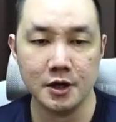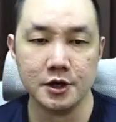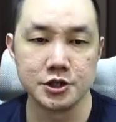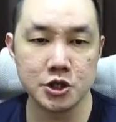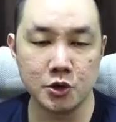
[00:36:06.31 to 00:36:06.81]

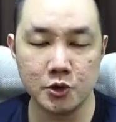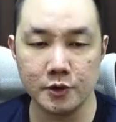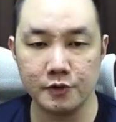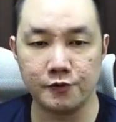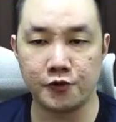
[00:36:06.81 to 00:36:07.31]
So
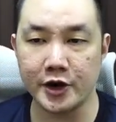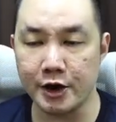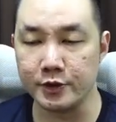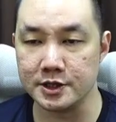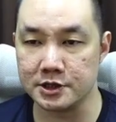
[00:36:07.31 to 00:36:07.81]
for that
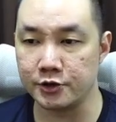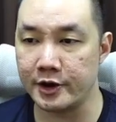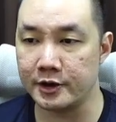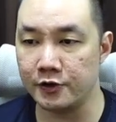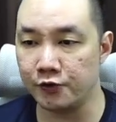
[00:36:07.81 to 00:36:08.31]
reason, right,
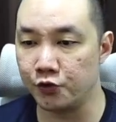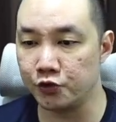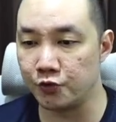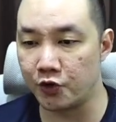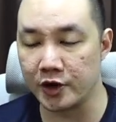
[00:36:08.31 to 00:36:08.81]

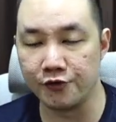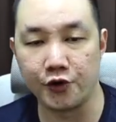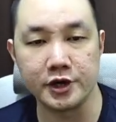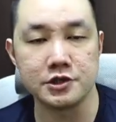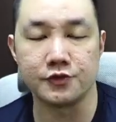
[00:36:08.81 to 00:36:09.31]
for the
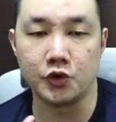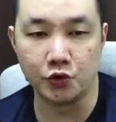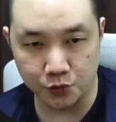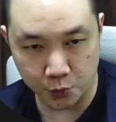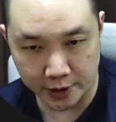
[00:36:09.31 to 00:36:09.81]
avoidance of
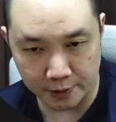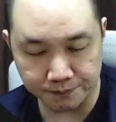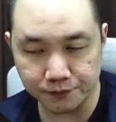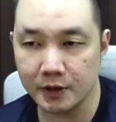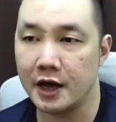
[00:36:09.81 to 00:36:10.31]
overwhelm,
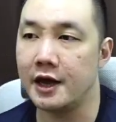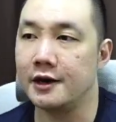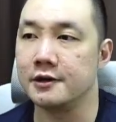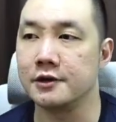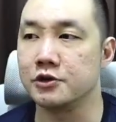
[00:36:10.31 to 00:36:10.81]

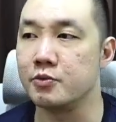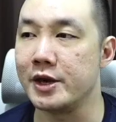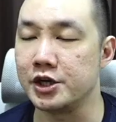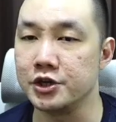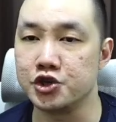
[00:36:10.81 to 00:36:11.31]
and to
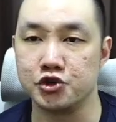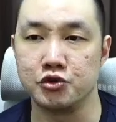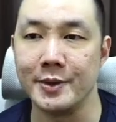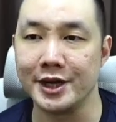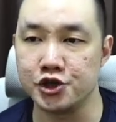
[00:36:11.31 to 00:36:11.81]

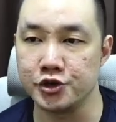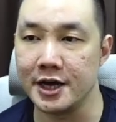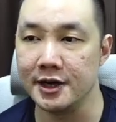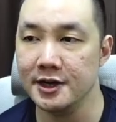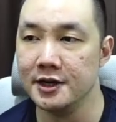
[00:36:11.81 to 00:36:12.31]
make sure
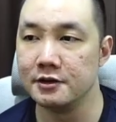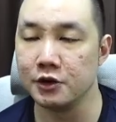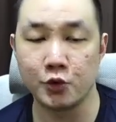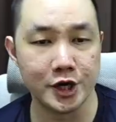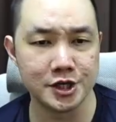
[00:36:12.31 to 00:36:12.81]
that the
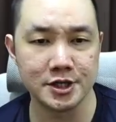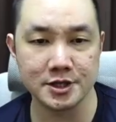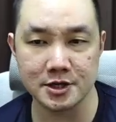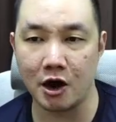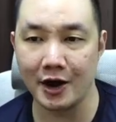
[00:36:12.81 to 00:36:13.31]
questions
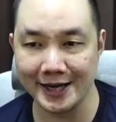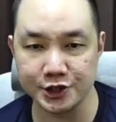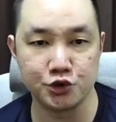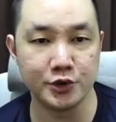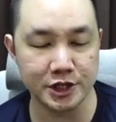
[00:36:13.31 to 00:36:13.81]
are as
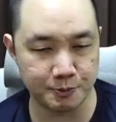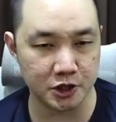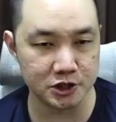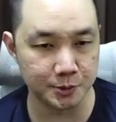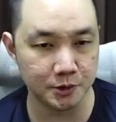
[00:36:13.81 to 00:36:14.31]
good as
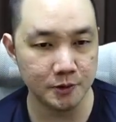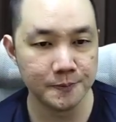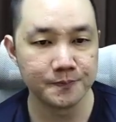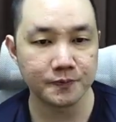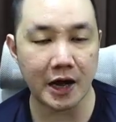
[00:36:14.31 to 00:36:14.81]
possible,
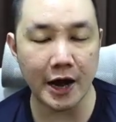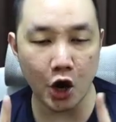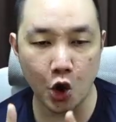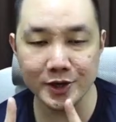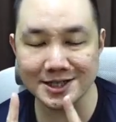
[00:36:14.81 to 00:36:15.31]
I
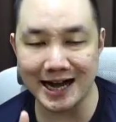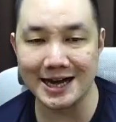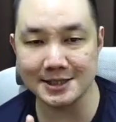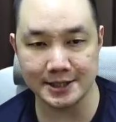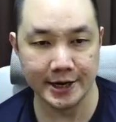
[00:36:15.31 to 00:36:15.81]
always
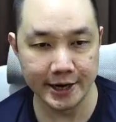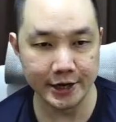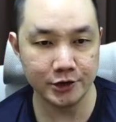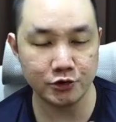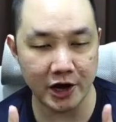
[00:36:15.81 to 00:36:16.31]
ask the AI
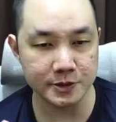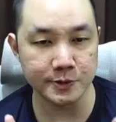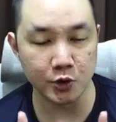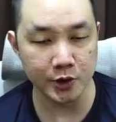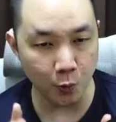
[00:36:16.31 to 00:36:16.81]
to ask me
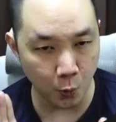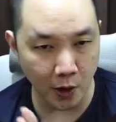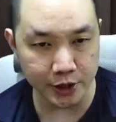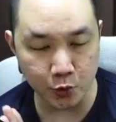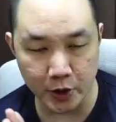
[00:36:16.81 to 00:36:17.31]
only
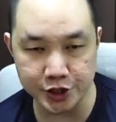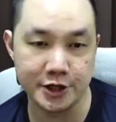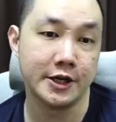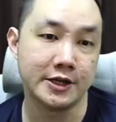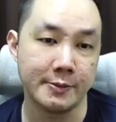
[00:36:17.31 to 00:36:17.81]
one question at
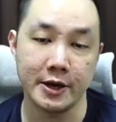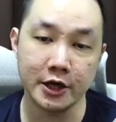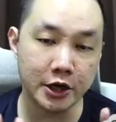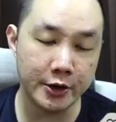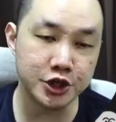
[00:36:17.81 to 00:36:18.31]
a time, and I
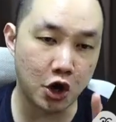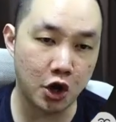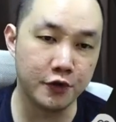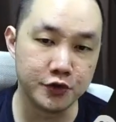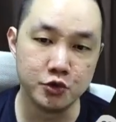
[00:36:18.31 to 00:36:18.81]
encourage all
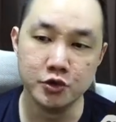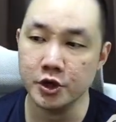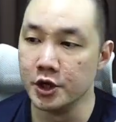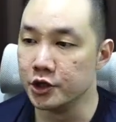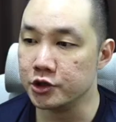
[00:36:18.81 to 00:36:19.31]
of you
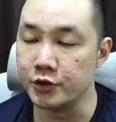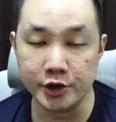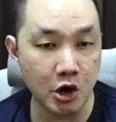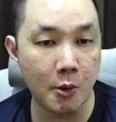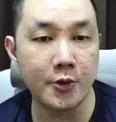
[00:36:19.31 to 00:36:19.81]
to
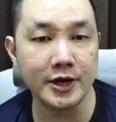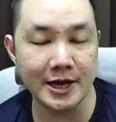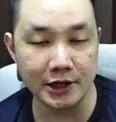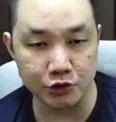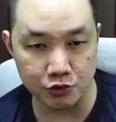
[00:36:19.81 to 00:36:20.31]
incorporate that
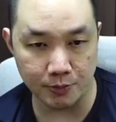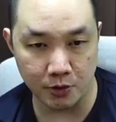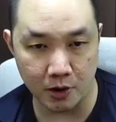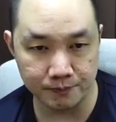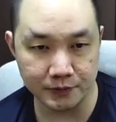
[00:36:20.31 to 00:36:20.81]
into your
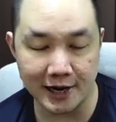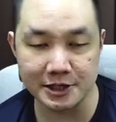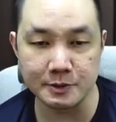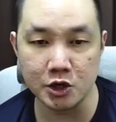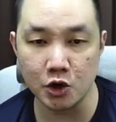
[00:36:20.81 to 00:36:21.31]
prompt. Ask
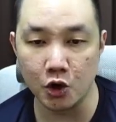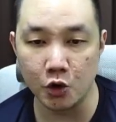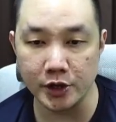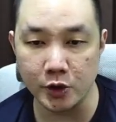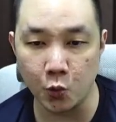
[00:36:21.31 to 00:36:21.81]
me
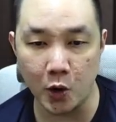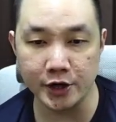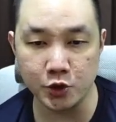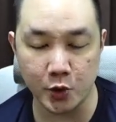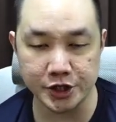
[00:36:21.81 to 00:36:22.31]
only one
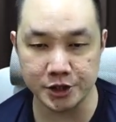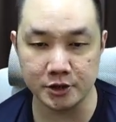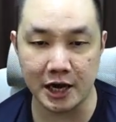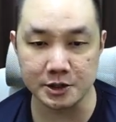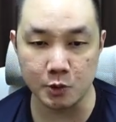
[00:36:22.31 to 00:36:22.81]
question,
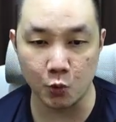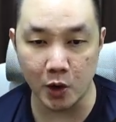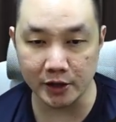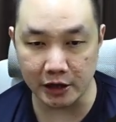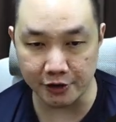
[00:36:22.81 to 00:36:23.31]
ask me one
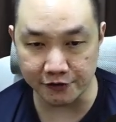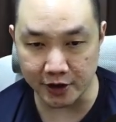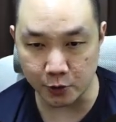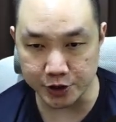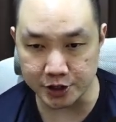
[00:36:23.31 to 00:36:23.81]
clarifying
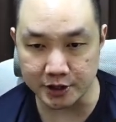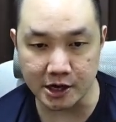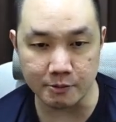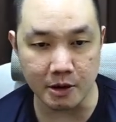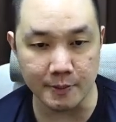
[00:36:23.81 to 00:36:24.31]
question at a
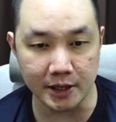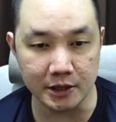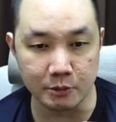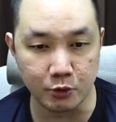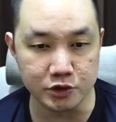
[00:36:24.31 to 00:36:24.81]
time, and make it the
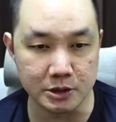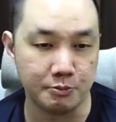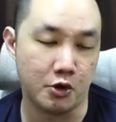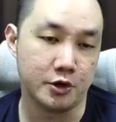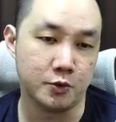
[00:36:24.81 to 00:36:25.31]
most
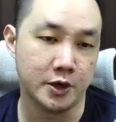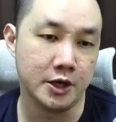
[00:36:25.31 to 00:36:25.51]
important one.